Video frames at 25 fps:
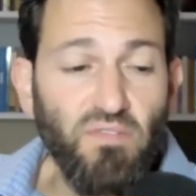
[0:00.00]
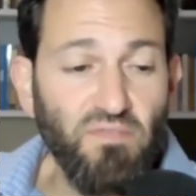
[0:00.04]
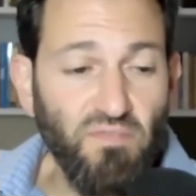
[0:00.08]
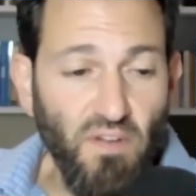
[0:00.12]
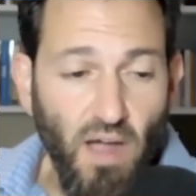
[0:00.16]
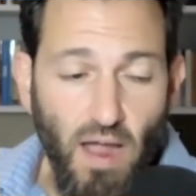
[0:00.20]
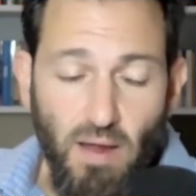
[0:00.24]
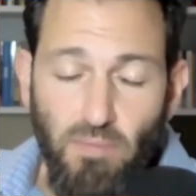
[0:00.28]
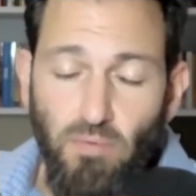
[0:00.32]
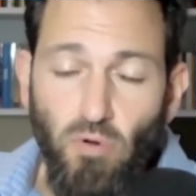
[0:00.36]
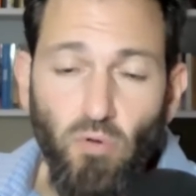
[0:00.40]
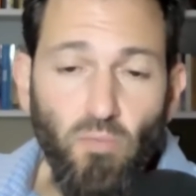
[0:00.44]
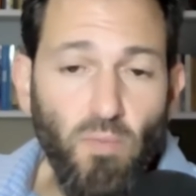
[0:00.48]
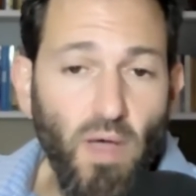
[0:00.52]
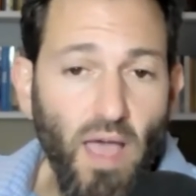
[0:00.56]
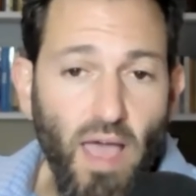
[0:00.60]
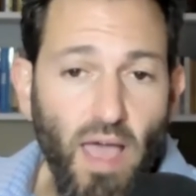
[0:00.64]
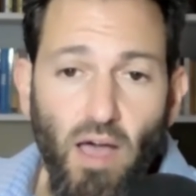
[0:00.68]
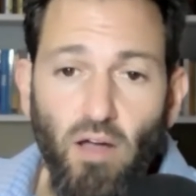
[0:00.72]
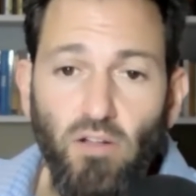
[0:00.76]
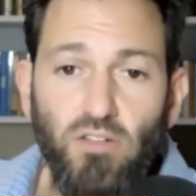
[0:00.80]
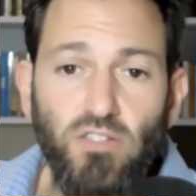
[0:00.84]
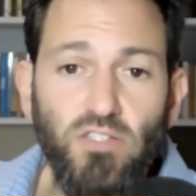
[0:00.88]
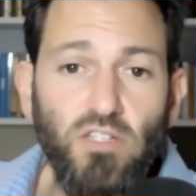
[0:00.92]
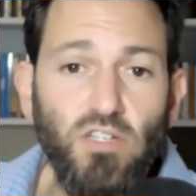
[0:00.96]

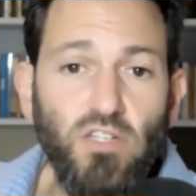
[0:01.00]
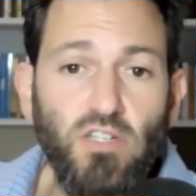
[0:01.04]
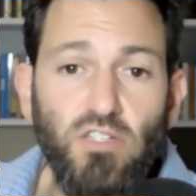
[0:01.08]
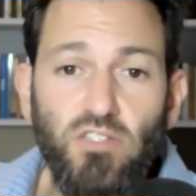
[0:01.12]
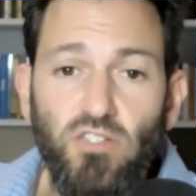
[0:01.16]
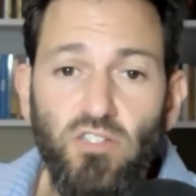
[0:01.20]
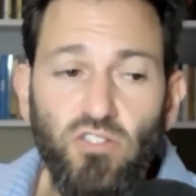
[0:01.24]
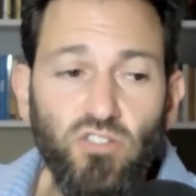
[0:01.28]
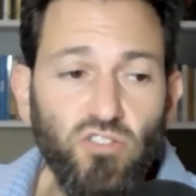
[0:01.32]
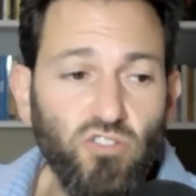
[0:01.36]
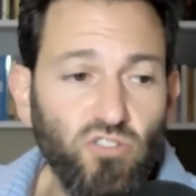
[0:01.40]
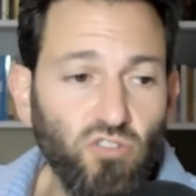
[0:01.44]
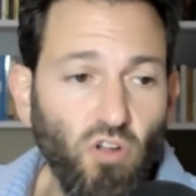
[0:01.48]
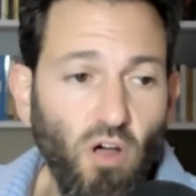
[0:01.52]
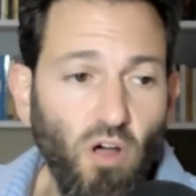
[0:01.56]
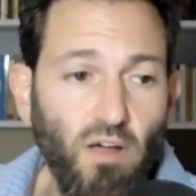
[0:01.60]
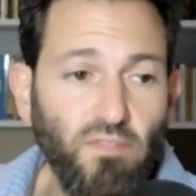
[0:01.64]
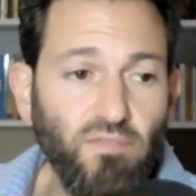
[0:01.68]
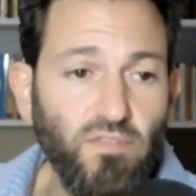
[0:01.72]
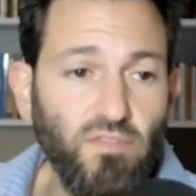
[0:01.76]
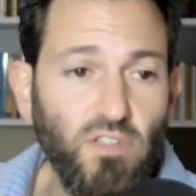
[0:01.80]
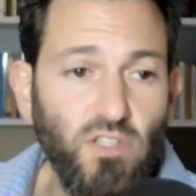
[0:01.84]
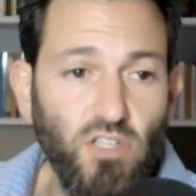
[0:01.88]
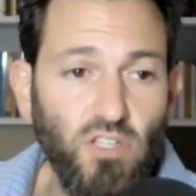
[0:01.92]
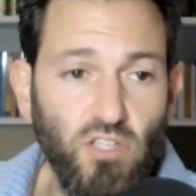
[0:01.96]
Fibromyalgia is a
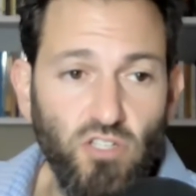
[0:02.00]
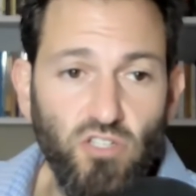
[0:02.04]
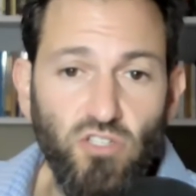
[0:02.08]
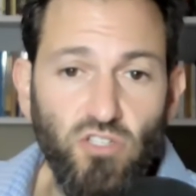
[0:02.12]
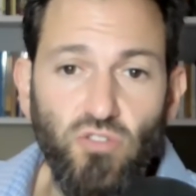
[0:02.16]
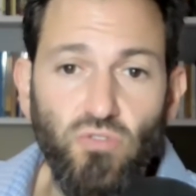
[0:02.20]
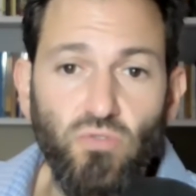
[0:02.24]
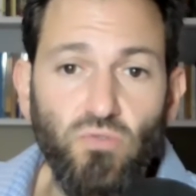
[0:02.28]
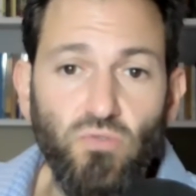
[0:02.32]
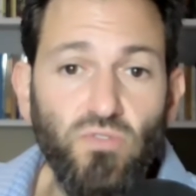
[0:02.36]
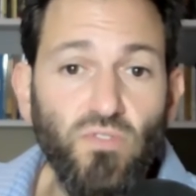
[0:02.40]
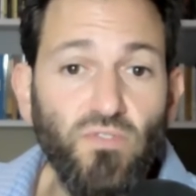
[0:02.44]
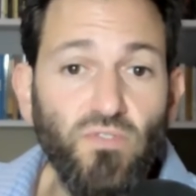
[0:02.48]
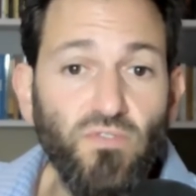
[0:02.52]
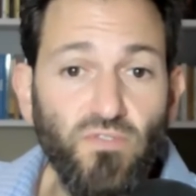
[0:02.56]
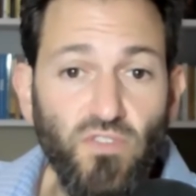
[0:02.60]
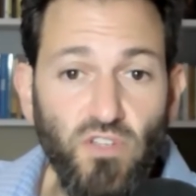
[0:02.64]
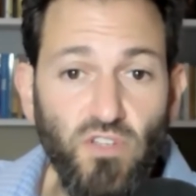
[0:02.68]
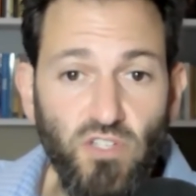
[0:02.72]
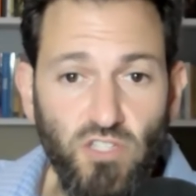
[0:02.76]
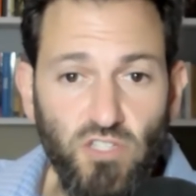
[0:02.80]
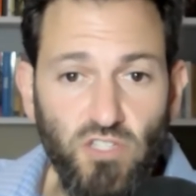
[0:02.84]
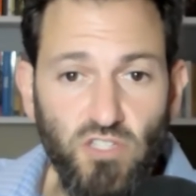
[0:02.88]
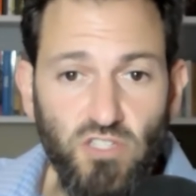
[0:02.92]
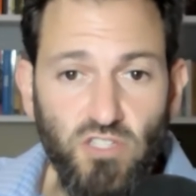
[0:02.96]
soft tissue
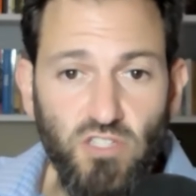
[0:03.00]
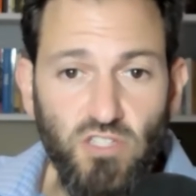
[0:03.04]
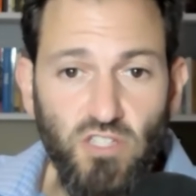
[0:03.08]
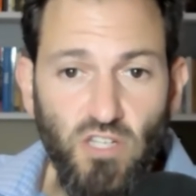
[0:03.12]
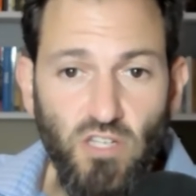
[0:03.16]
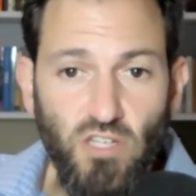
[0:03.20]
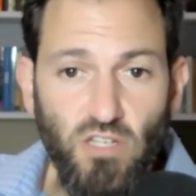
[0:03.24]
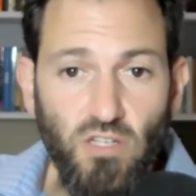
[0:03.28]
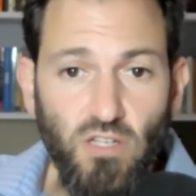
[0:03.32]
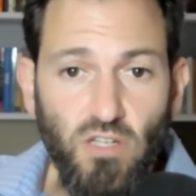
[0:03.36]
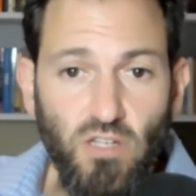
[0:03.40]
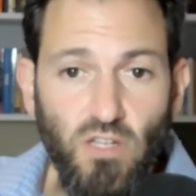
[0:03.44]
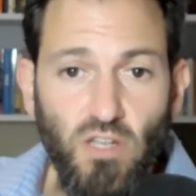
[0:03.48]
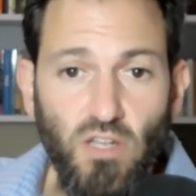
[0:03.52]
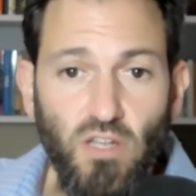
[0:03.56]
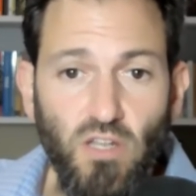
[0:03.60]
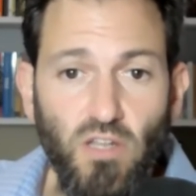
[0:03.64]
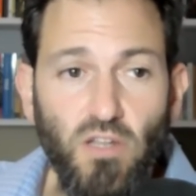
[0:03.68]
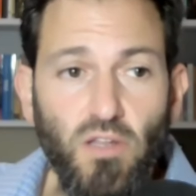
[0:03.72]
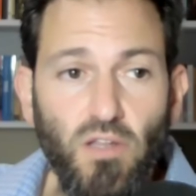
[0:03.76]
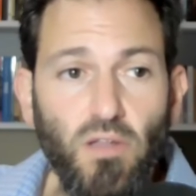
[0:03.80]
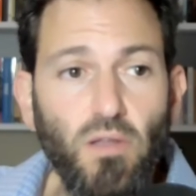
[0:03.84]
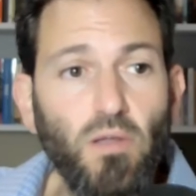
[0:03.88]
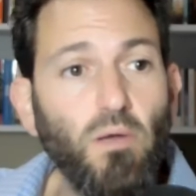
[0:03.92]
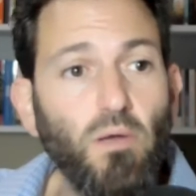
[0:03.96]
deficiency
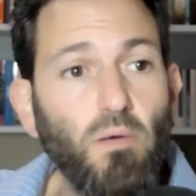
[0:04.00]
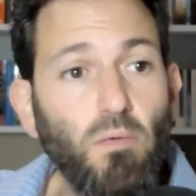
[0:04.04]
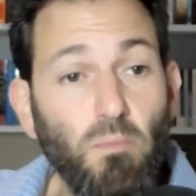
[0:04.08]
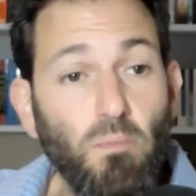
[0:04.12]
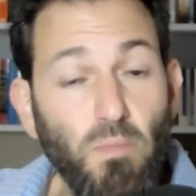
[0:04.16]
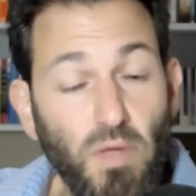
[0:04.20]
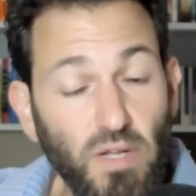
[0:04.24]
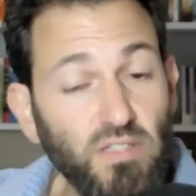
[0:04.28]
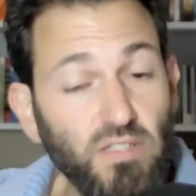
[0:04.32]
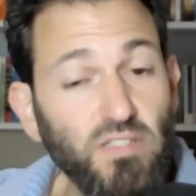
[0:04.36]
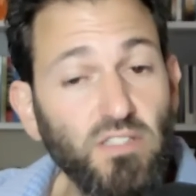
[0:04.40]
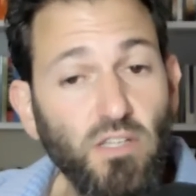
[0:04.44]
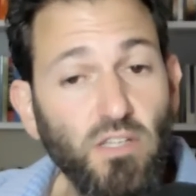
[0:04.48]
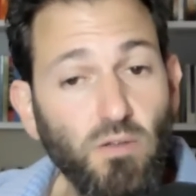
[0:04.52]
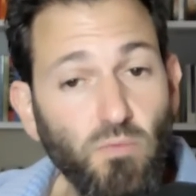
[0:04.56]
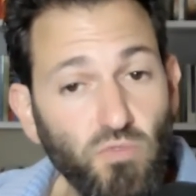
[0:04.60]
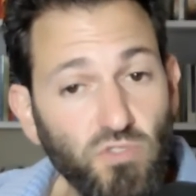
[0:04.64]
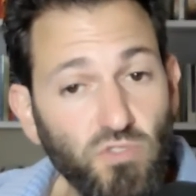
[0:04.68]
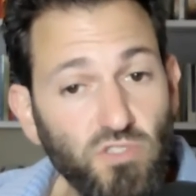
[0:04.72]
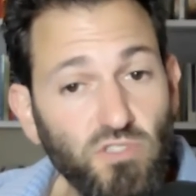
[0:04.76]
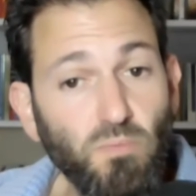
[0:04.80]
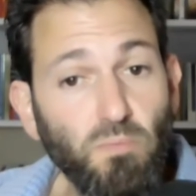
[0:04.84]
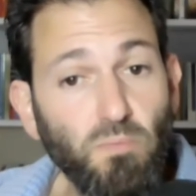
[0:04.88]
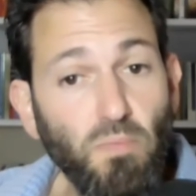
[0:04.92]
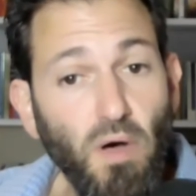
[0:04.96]
mixed in
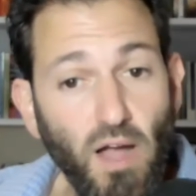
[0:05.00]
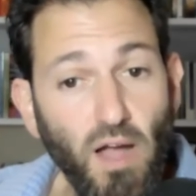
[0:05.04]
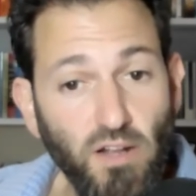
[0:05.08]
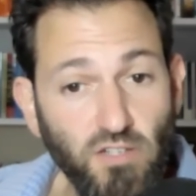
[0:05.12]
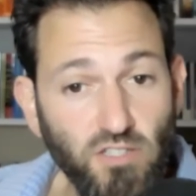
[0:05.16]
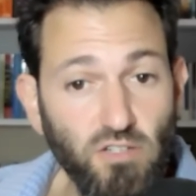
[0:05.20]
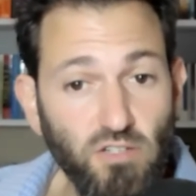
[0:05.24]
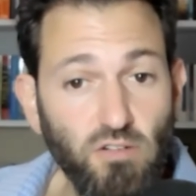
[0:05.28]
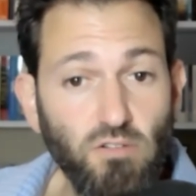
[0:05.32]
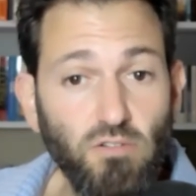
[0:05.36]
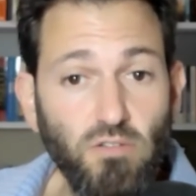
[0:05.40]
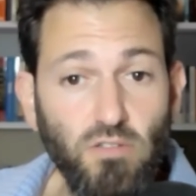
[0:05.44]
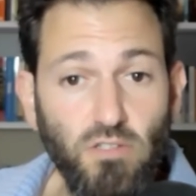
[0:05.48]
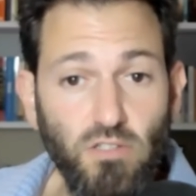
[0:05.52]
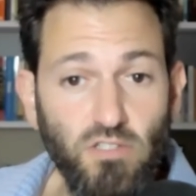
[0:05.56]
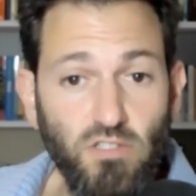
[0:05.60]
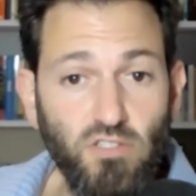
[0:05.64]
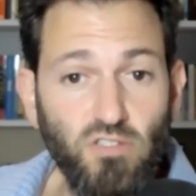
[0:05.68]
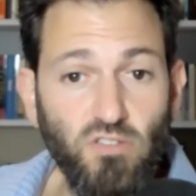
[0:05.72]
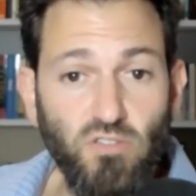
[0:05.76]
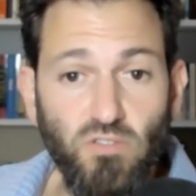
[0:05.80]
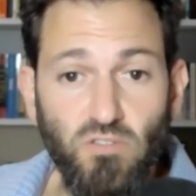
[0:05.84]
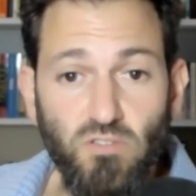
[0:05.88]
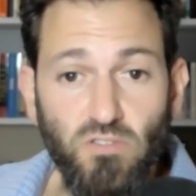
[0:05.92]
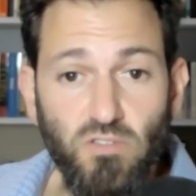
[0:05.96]
with some postural
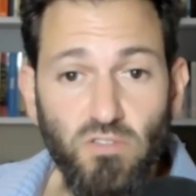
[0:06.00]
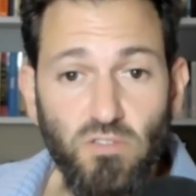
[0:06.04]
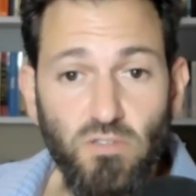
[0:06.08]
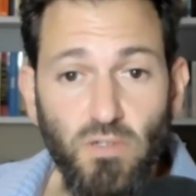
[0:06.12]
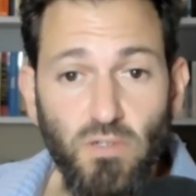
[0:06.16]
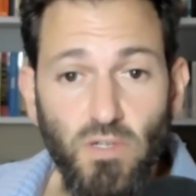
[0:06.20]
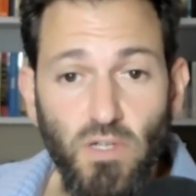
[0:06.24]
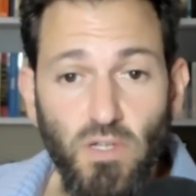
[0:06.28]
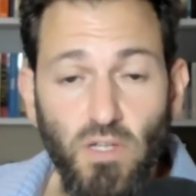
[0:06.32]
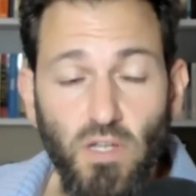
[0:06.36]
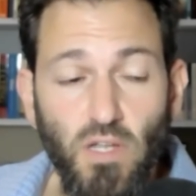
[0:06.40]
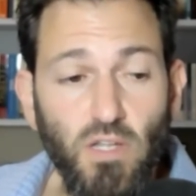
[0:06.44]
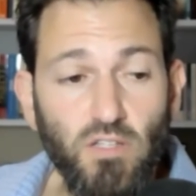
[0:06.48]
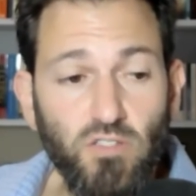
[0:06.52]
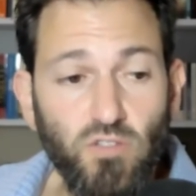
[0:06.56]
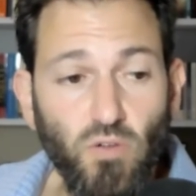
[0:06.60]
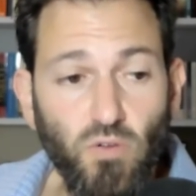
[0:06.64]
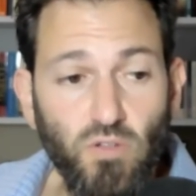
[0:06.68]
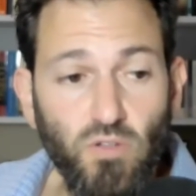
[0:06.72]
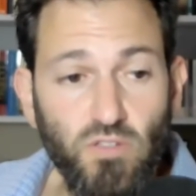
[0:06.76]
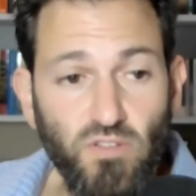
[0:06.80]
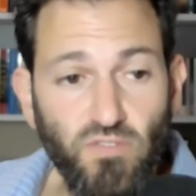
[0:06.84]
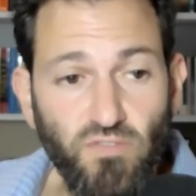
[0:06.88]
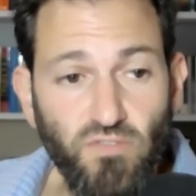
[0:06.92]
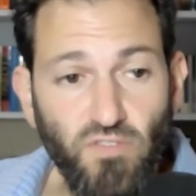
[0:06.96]
issues. So
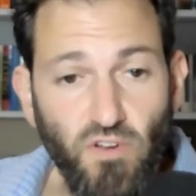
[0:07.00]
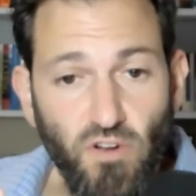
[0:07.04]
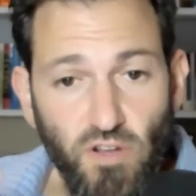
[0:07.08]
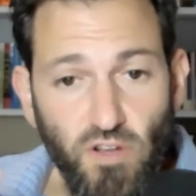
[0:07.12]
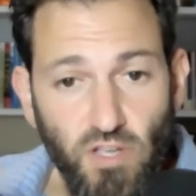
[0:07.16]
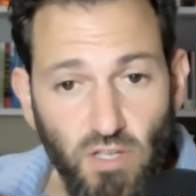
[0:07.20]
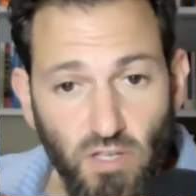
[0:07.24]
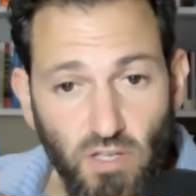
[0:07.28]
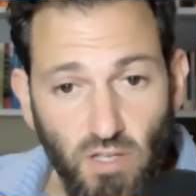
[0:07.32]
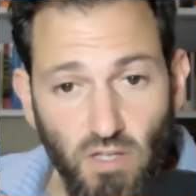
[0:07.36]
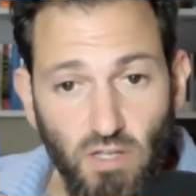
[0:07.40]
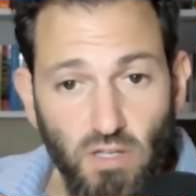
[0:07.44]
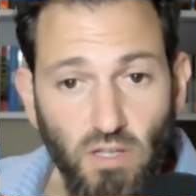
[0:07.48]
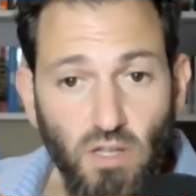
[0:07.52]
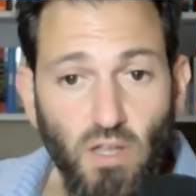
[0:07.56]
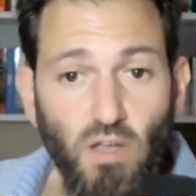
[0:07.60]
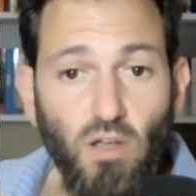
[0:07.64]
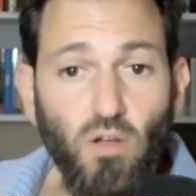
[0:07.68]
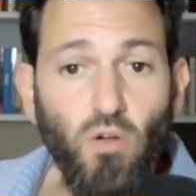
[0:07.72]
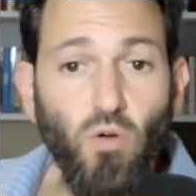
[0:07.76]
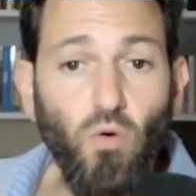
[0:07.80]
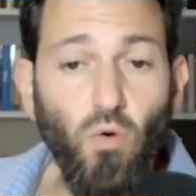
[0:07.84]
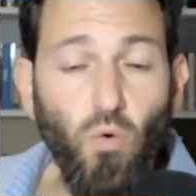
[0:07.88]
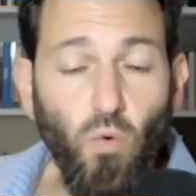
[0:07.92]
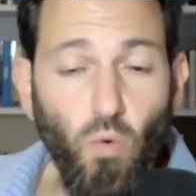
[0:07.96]
it's a very
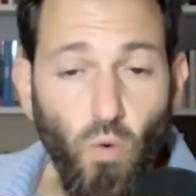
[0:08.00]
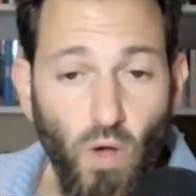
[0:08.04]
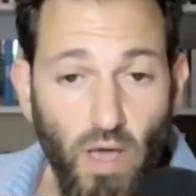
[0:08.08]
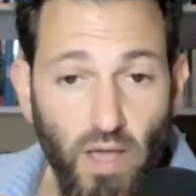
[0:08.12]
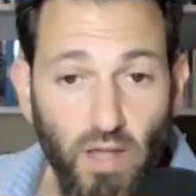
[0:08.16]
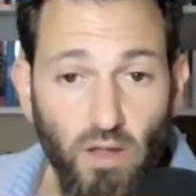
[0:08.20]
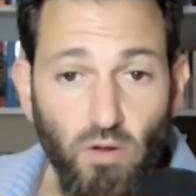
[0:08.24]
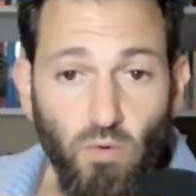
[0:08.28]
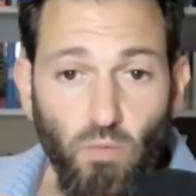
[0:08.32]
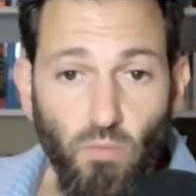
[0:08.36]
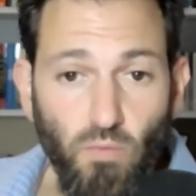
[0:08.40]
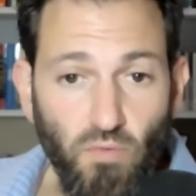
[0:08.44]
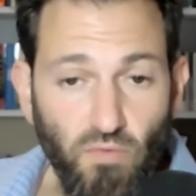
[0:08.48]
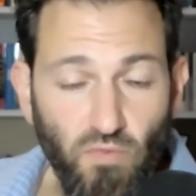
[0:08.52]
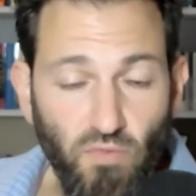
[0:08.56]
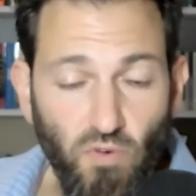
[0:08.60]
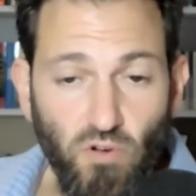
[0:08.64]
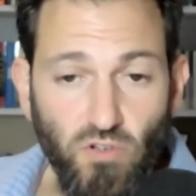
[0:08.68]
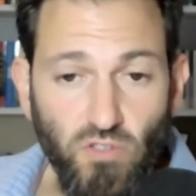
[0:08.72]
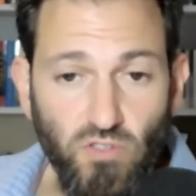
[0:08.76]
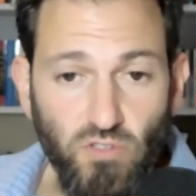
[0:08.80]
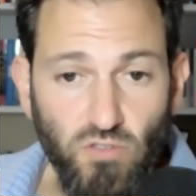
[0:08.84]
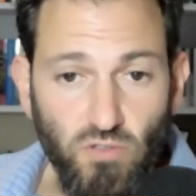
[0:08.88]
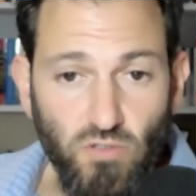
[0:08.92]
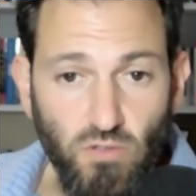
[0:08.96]
quick
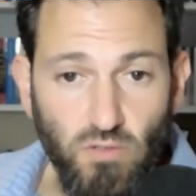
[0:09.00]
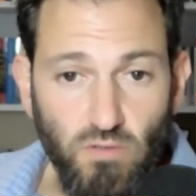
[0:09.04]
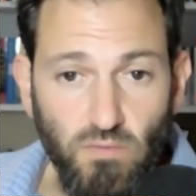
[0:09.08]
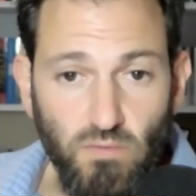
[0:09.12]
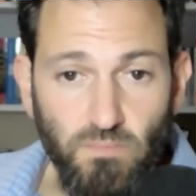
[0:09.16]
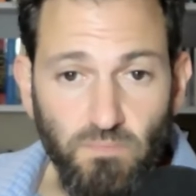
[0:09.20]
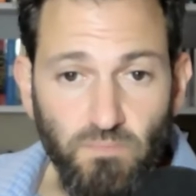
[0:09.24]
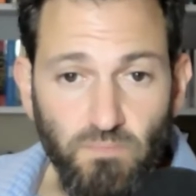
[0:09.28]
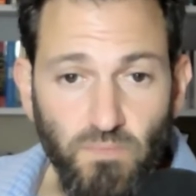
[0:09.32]
reversal.